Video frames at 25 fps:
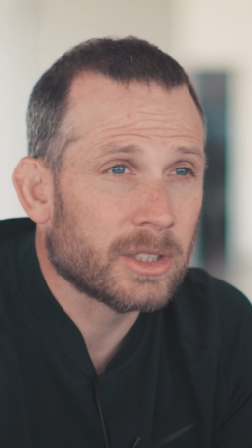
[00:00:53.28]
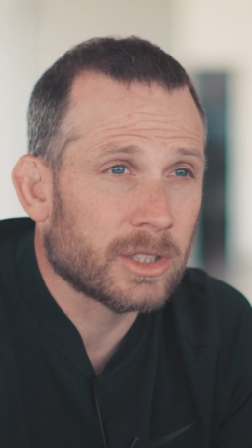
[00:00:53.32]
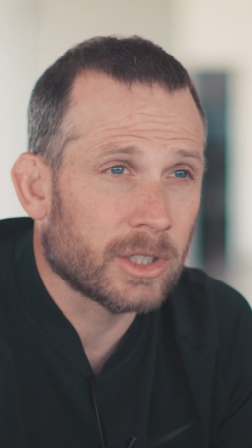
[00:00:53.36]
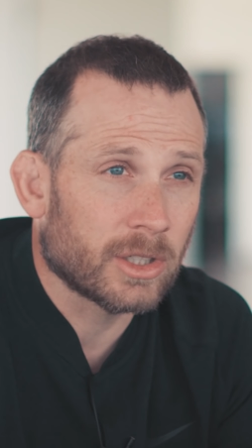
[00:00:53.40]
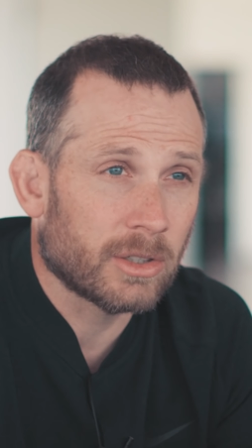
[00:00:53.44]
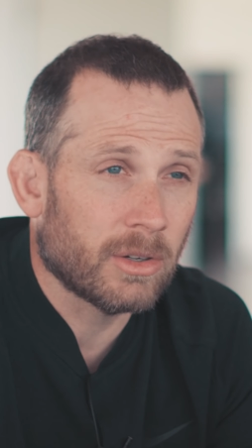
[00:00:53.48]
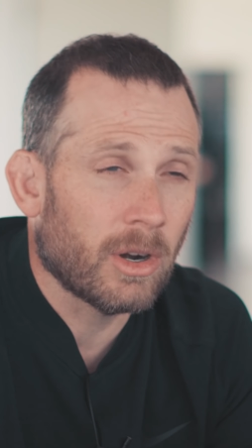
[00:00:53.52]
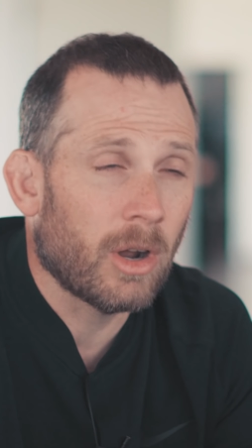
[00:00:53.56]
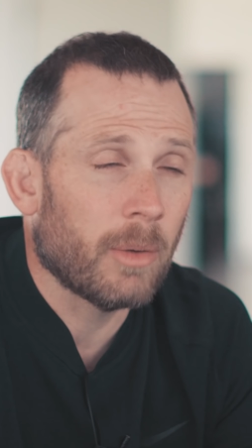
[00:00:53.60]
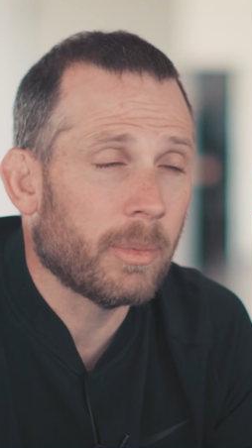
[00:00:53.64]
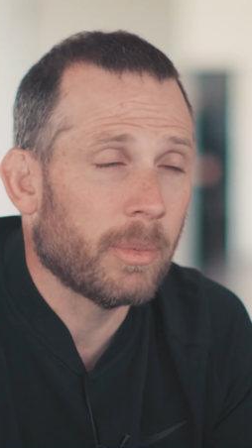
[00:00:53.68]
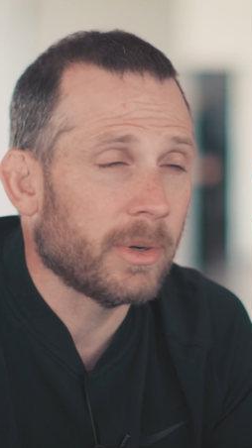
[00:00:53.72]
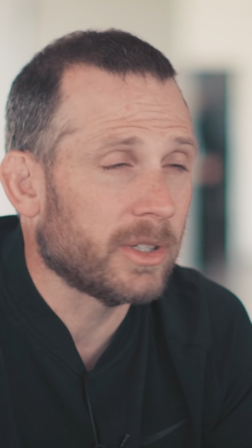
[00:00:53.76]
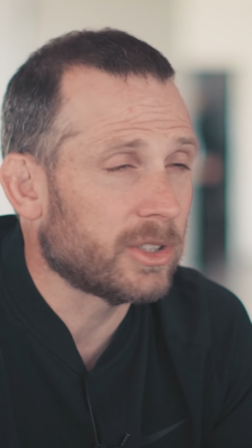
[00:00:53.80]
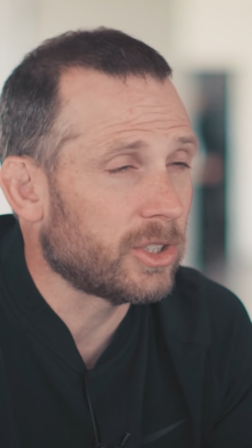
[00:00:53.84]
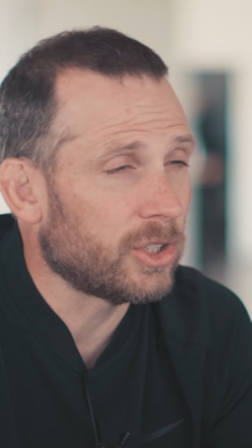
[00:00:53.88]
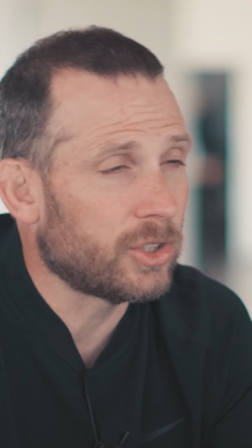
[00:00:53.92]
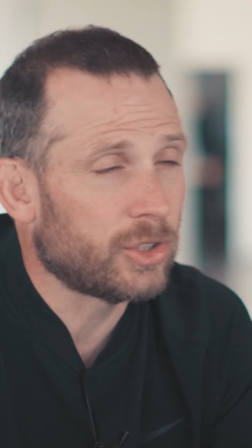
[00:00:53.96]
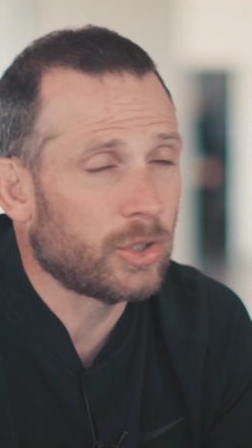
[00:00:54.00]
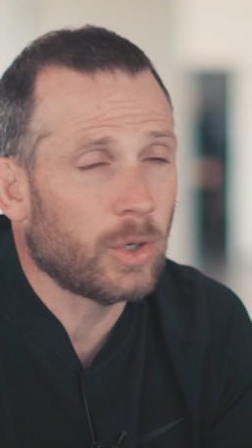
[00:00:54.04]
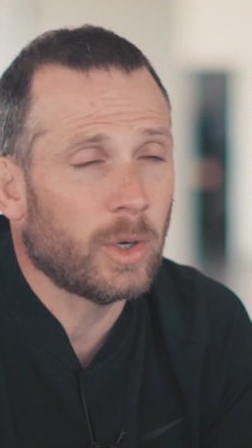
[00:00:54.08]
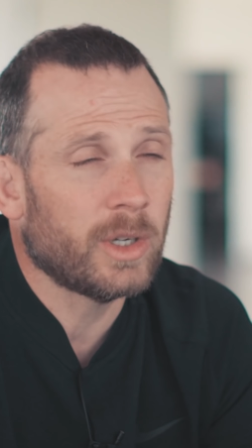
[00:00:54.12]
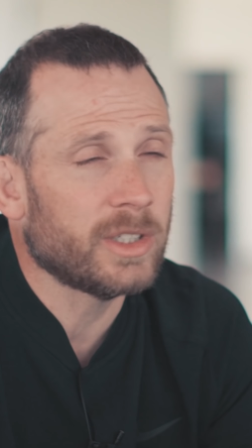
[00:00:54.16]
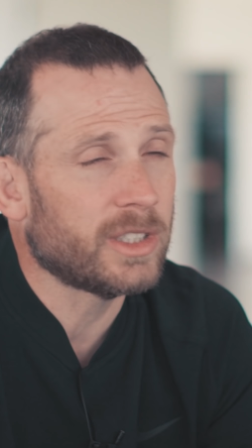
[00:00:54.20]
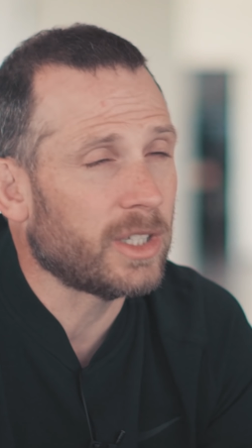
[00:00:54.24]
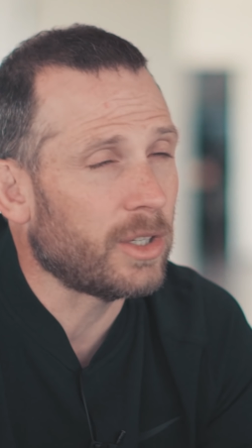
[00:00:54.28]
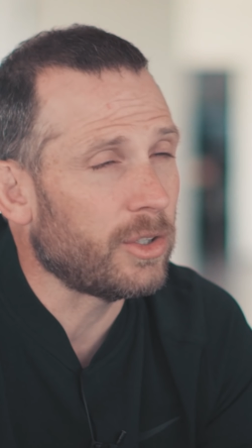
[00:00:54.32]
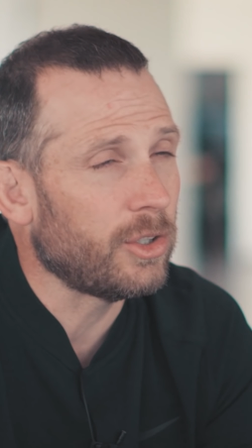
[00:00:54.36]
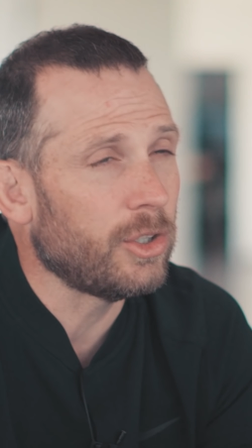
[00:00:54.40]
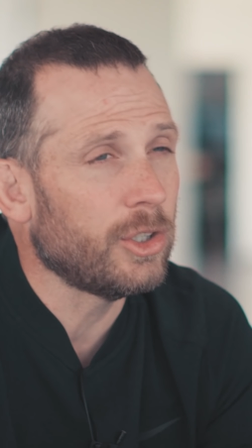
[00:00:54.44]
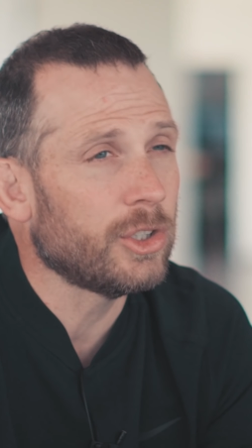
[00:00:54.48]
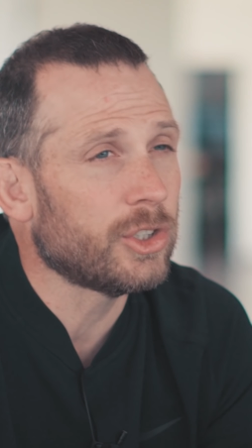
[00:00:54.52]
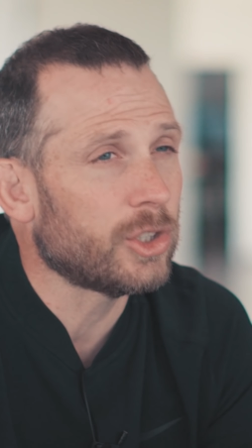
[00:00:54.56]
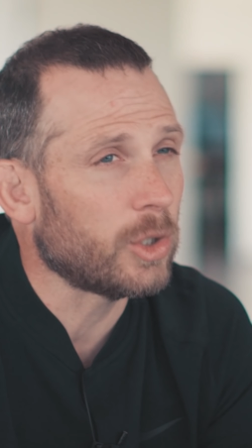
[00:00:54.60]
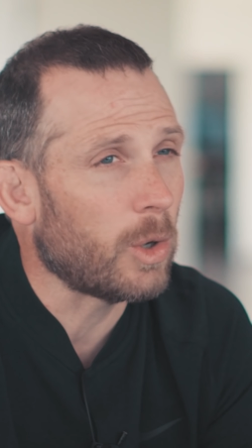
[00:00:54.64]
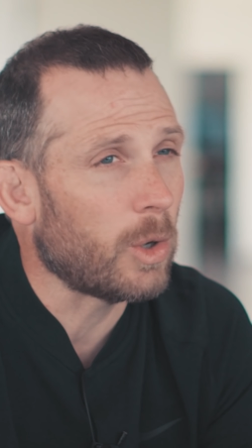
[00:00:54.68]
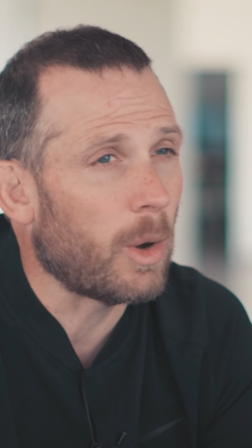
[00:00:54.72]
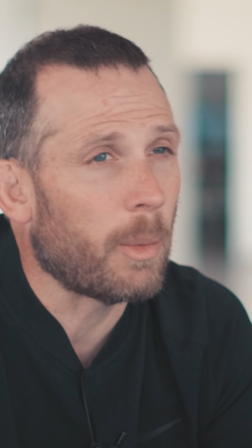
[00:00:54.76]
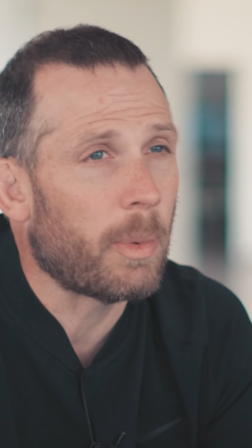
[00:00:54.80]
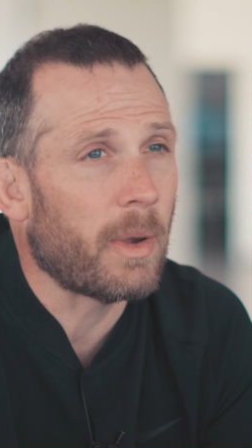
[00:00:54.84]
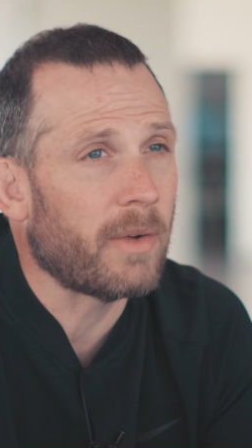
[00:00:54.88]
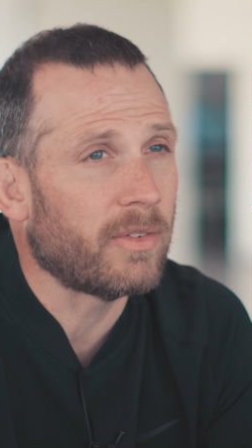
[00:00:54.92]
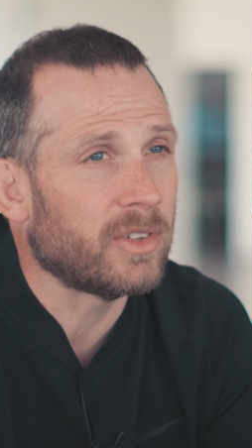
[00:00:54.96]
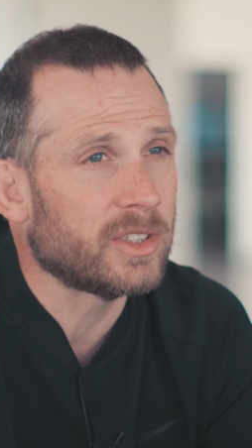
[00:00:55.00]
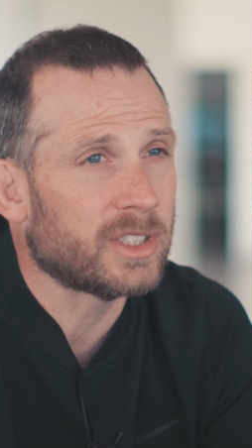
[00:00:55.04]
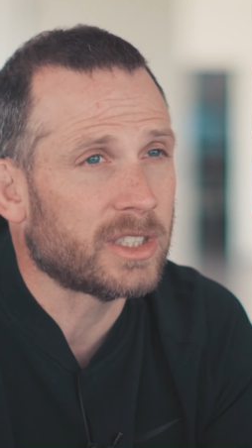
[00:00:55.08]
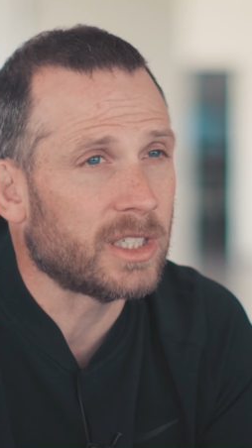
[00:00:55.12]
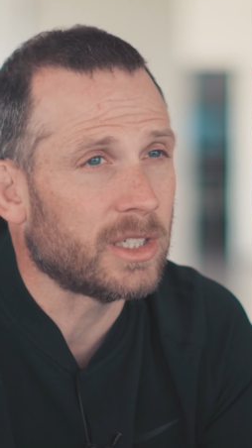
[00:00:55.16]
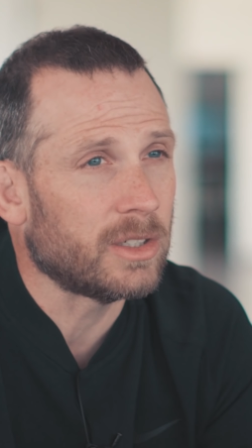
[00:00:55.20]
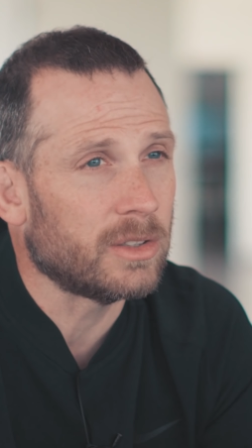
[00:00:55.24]
to grow, but it's a choice how you show up every
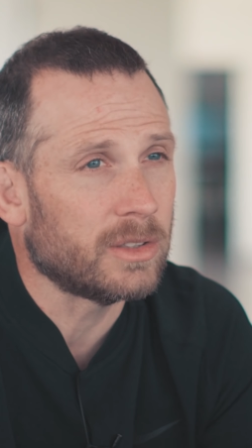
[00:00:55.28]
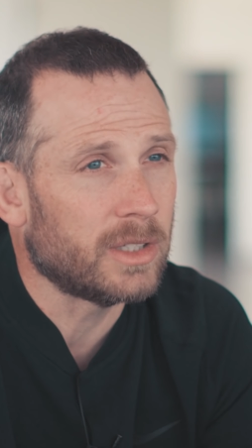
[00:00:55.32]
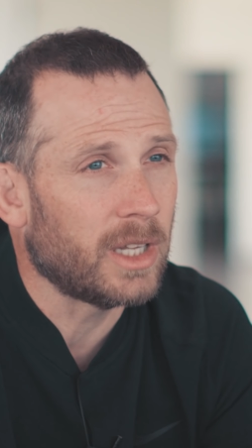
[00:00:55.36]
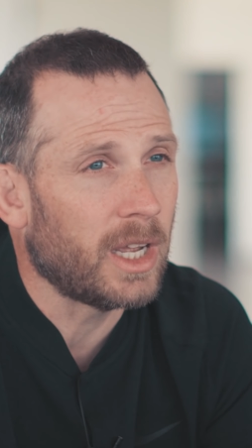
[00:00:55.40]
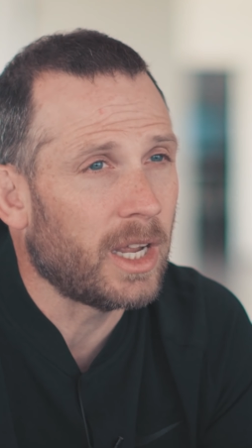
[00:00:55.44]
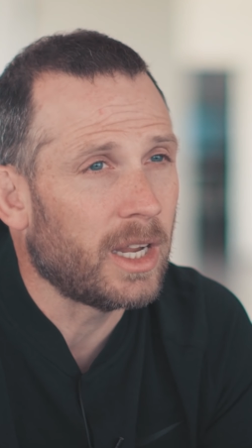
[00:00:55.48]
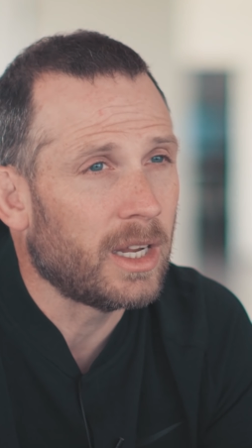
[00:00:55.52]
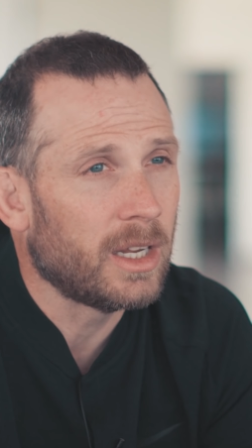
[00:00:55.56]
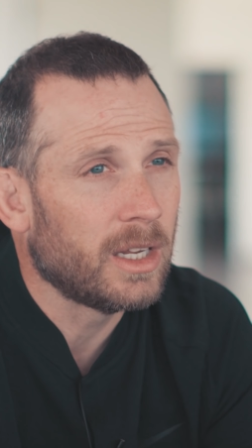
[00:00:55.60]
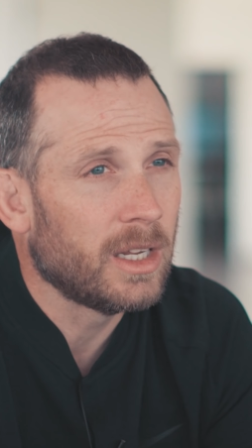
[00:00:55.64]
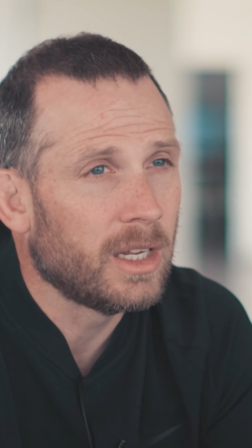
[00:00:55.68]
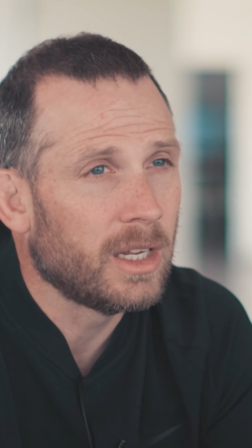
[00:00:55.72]
single day.